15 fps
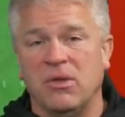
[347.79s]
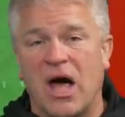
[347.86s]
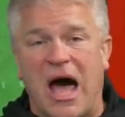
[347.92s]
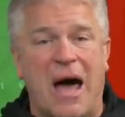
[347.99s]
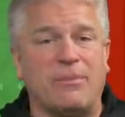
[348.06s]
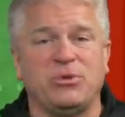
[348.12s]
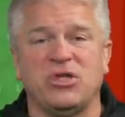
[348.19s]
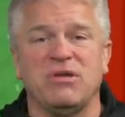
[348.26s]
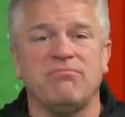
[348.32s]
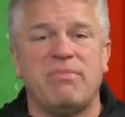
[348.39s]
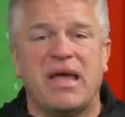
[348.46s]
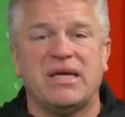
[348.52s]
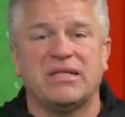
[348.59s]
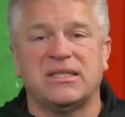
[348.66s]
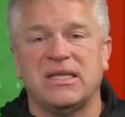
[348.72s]
Option
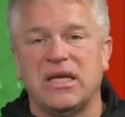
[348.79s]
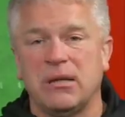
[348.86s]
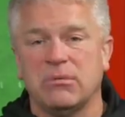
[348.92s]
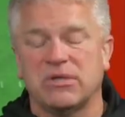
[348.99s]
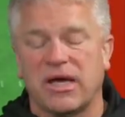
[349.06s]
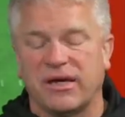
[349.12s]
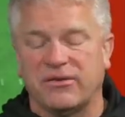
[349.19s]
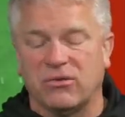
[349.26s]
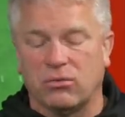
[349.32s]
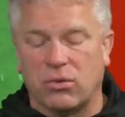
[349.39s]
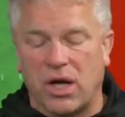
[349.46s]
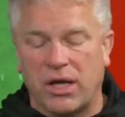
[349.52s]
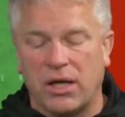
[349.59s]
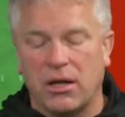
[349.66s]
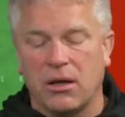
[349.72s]
based teams like to
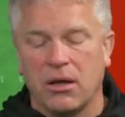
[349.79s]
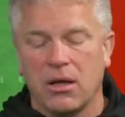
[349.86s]
run it